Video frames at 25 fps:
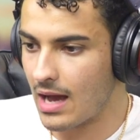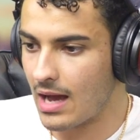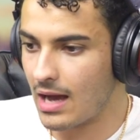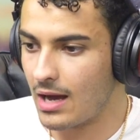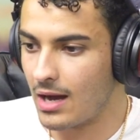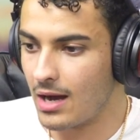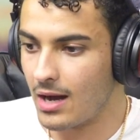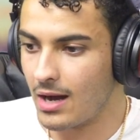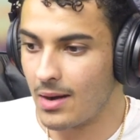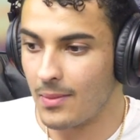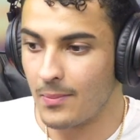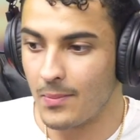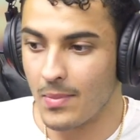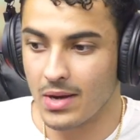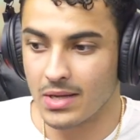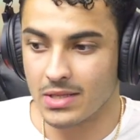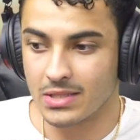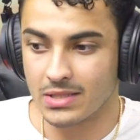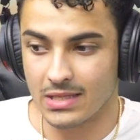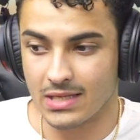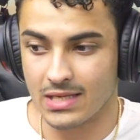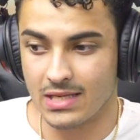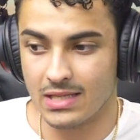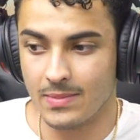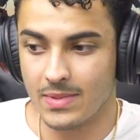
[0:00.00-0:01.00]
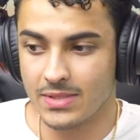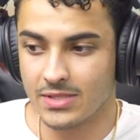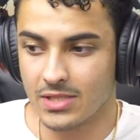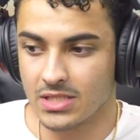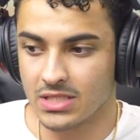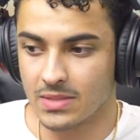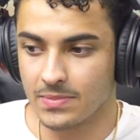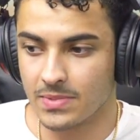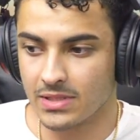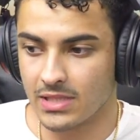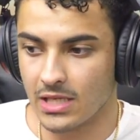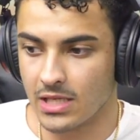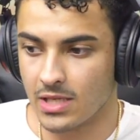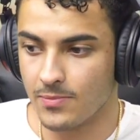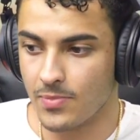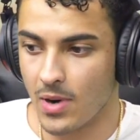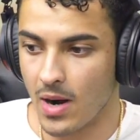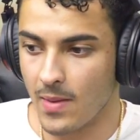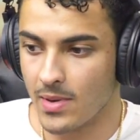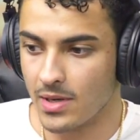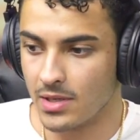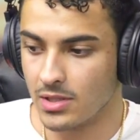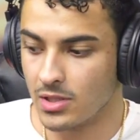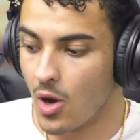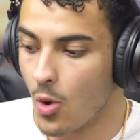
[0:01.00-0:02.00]
Let me tell you something
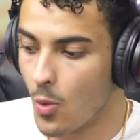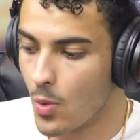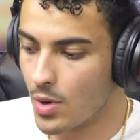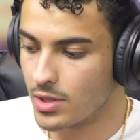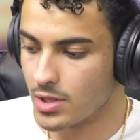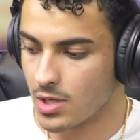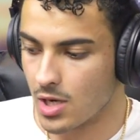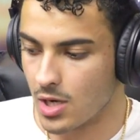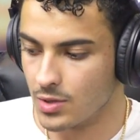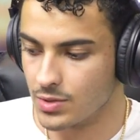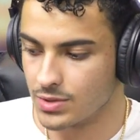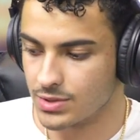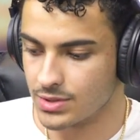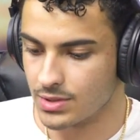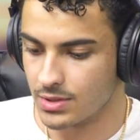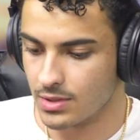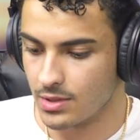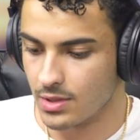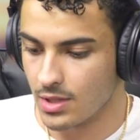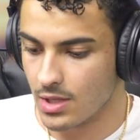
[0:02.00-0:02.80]
that no one knows.